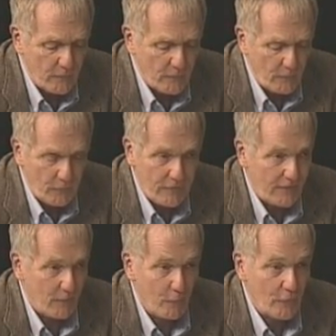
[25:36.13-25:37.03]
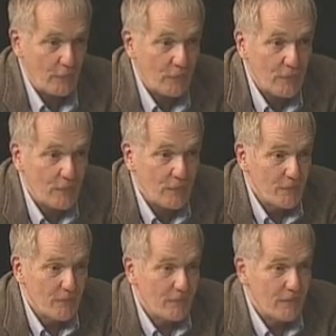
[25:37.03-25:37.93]
you think it will just
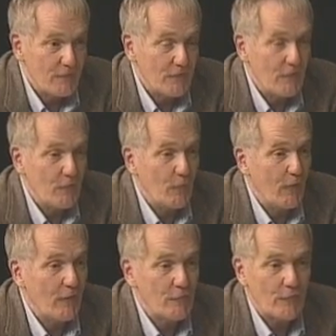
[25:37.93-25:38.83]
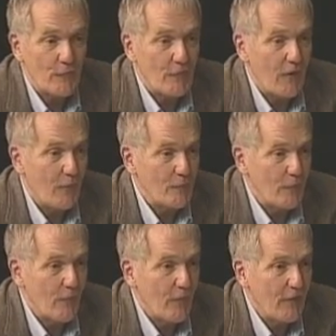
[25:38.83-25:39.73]
continue on for however
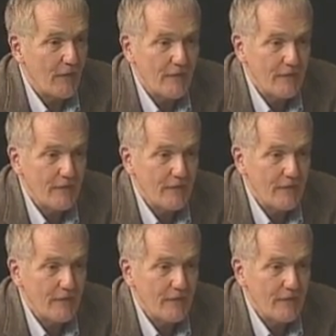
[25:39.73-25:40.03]
long,